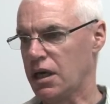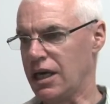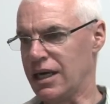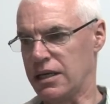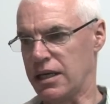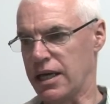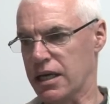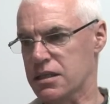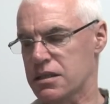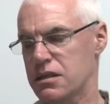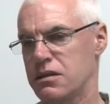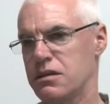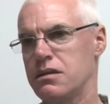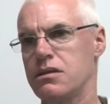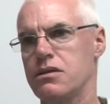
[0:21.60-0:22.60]
in an
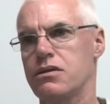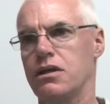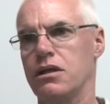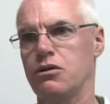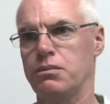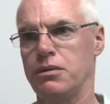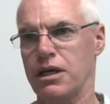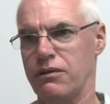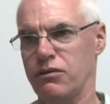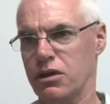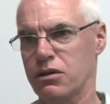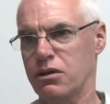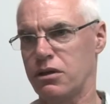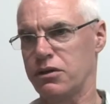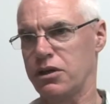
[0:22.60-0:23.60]
accident, they could be having a
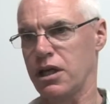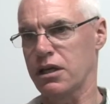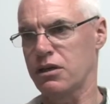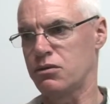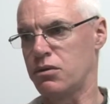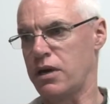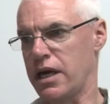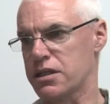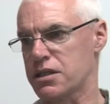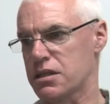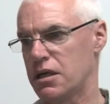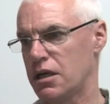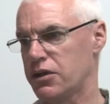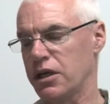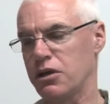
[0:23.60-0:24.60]
cardiac arrest,
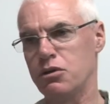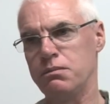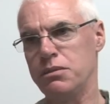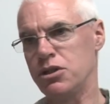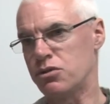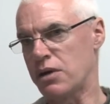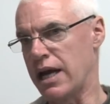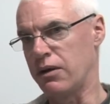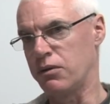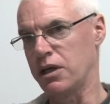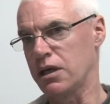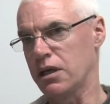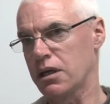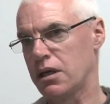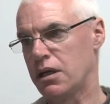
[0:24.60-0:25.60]
they could be
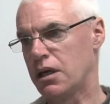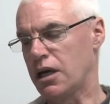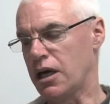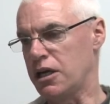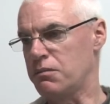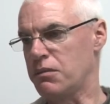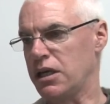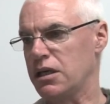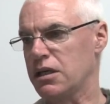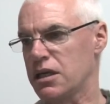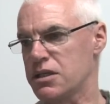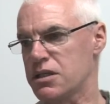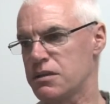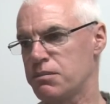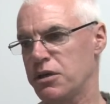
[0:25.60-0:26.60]
drowning, and in many
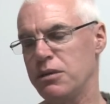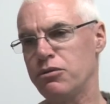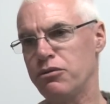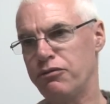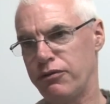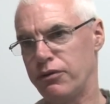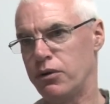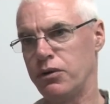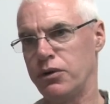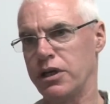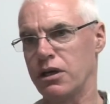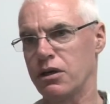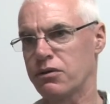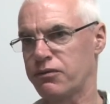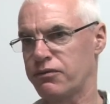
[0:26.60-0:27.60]
cases people
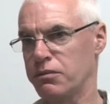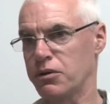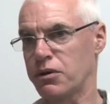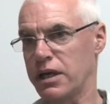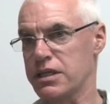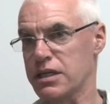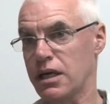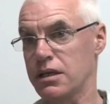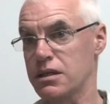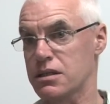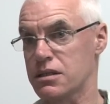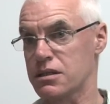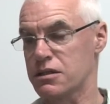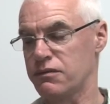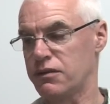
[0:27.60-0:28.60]
falling from great heights
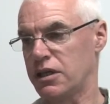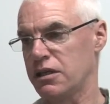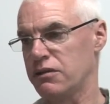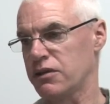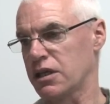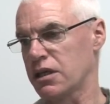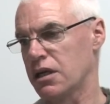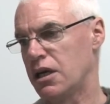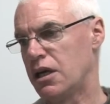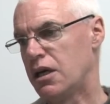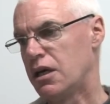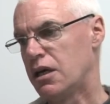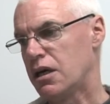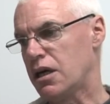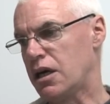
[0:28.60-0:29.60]
and surviving.
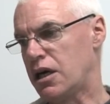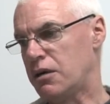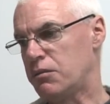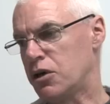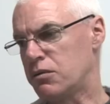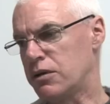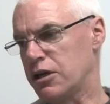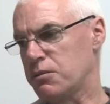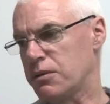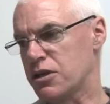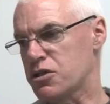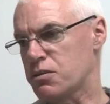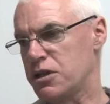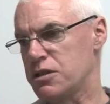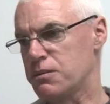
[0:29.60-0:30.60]
Around about
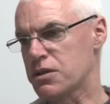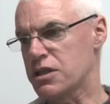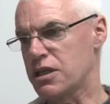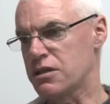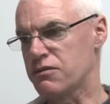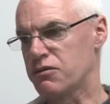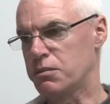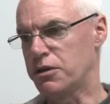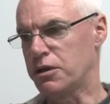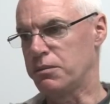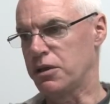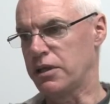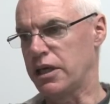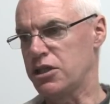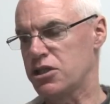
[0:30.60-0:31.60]
20% of the
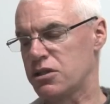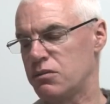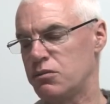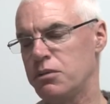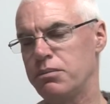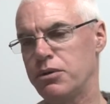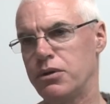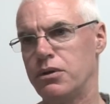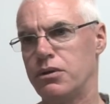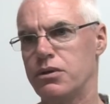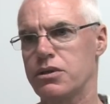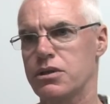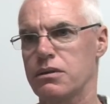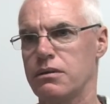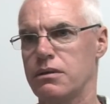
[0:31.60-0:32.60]
population
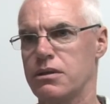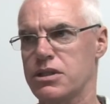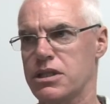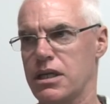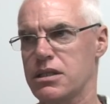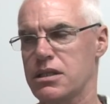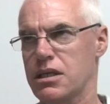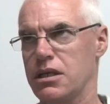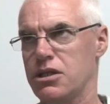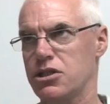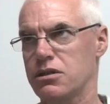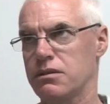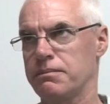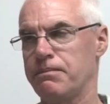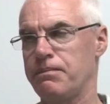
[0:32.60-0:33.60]
report a
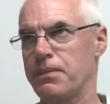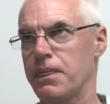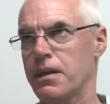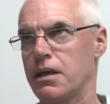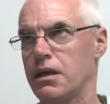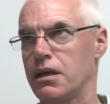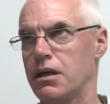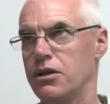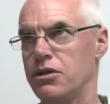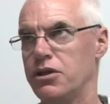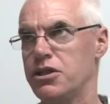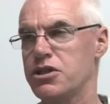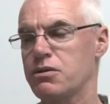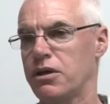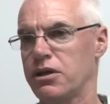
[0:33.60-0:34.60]
sensation that
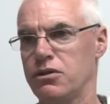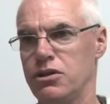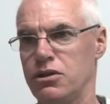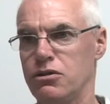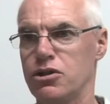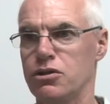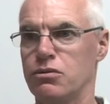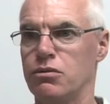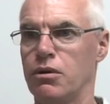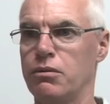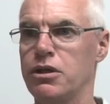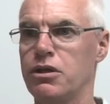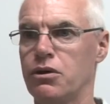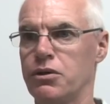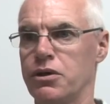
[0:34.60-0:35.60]
is quite unusual, what we
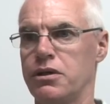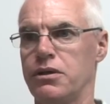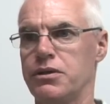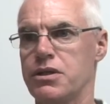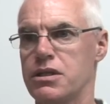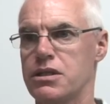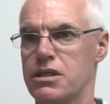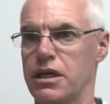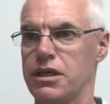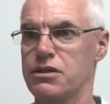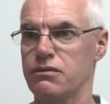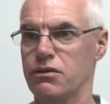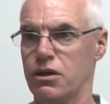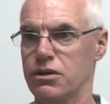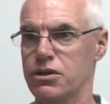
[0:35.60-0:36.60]
call an altered state
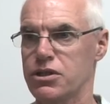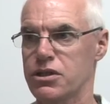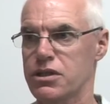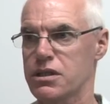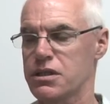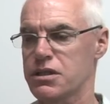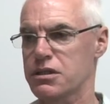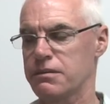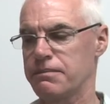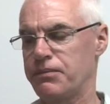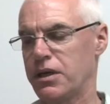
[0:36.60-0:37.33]
of consciousness.